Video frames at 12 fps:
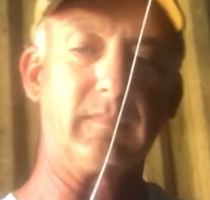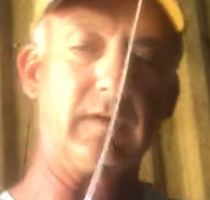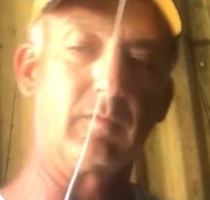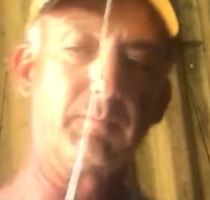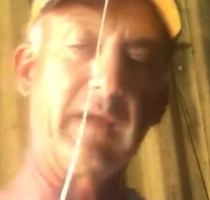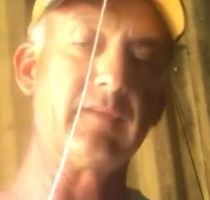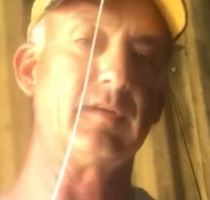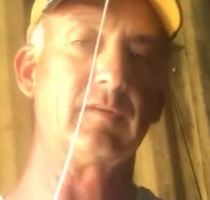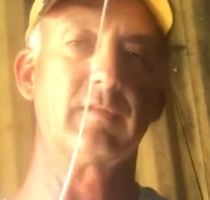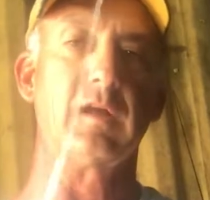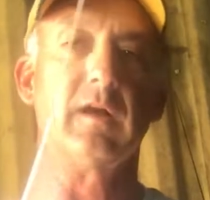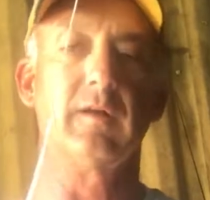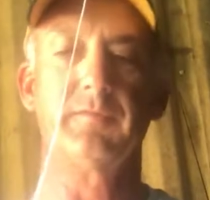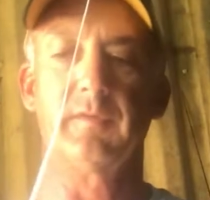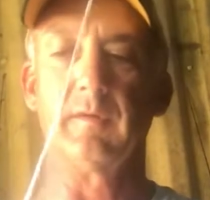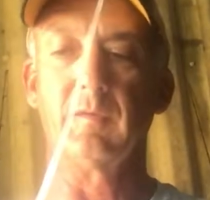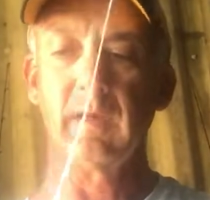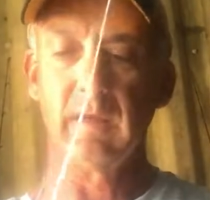you know basic stuff.
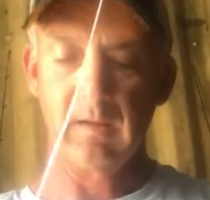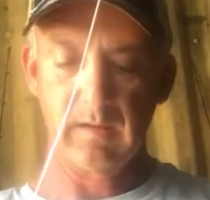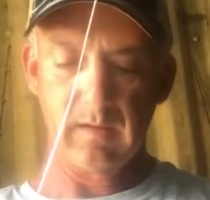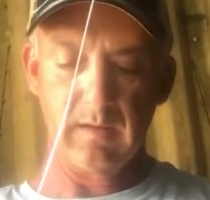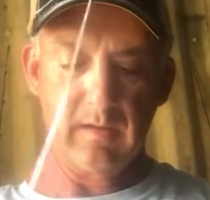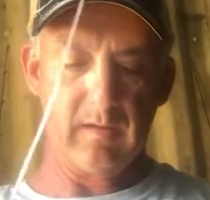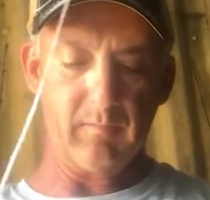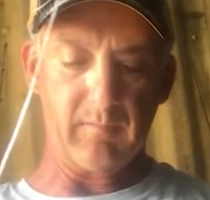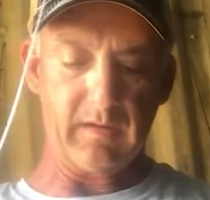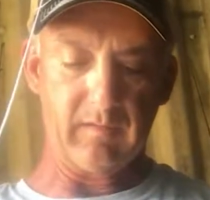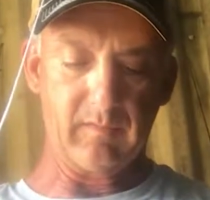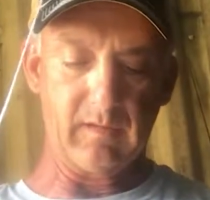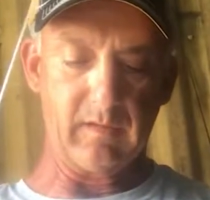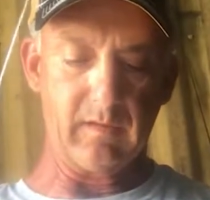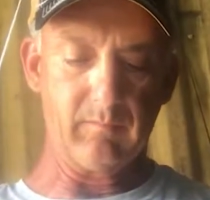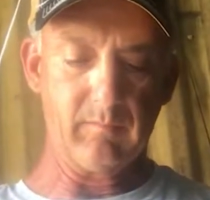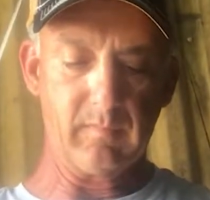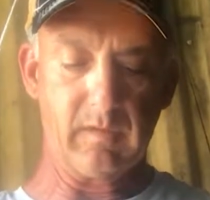So, but it's
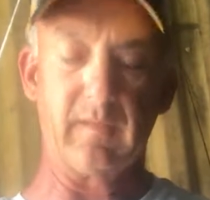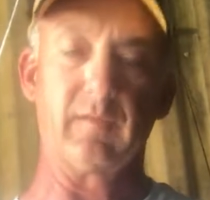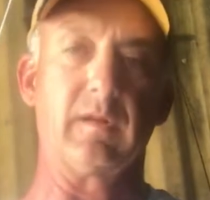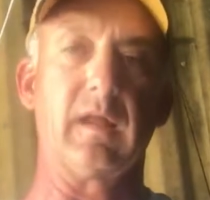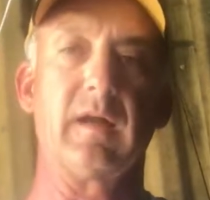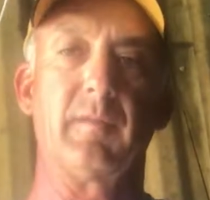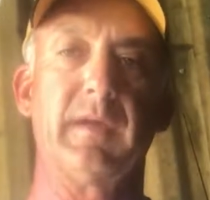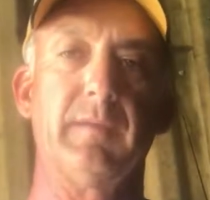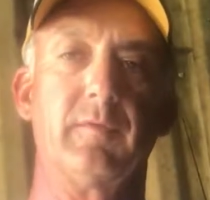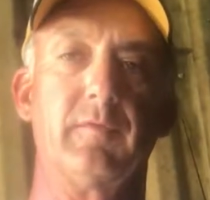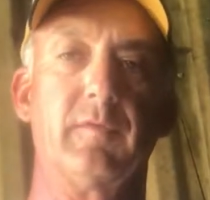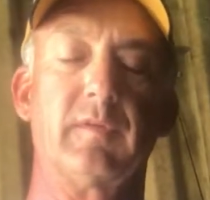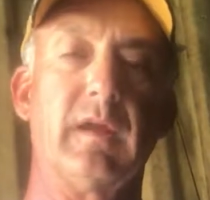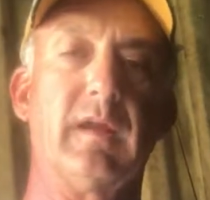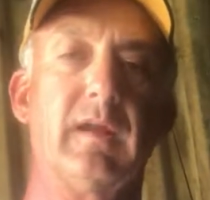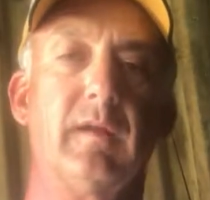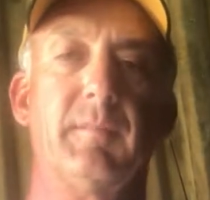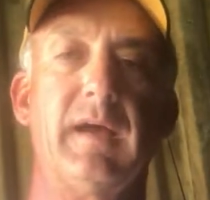uh, there's a lot of people just
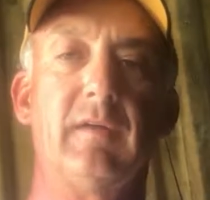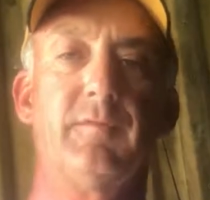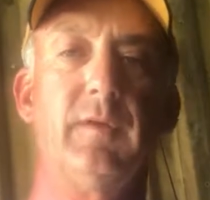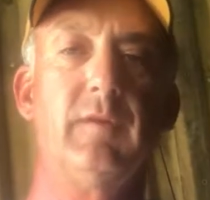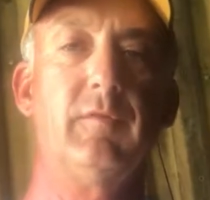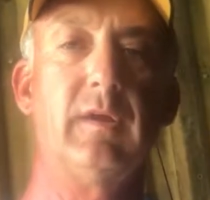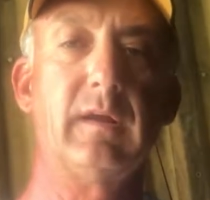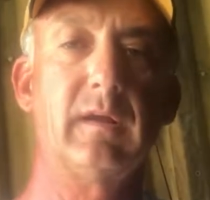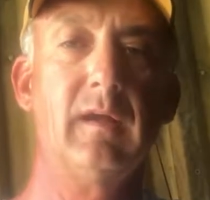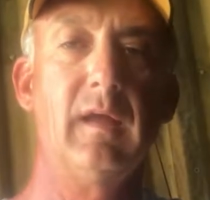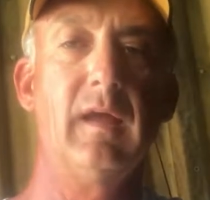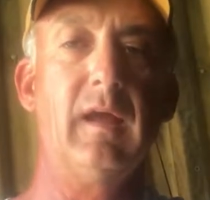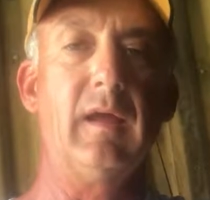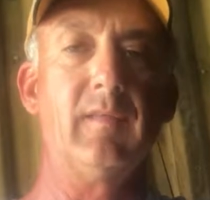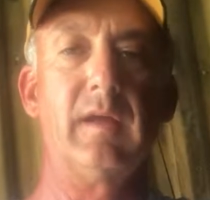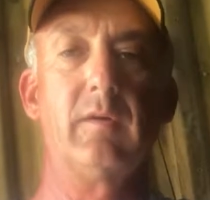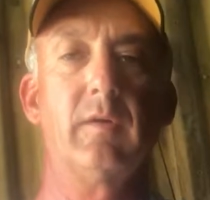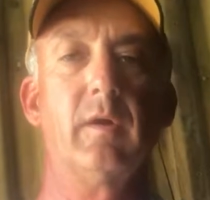getting into bass fishing and
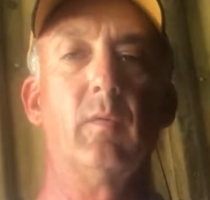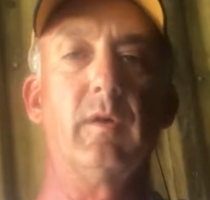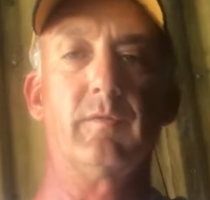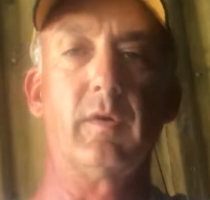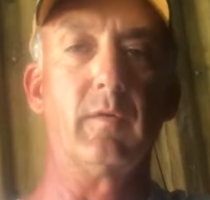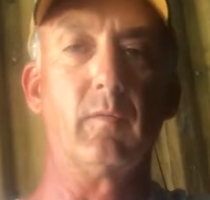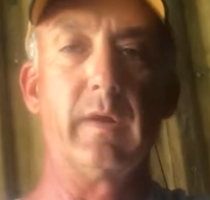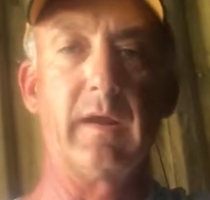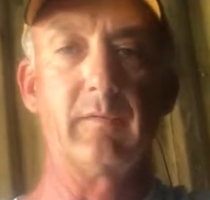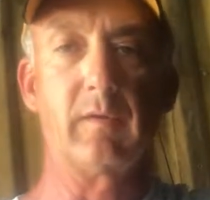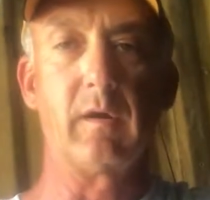they don't know what certain rigs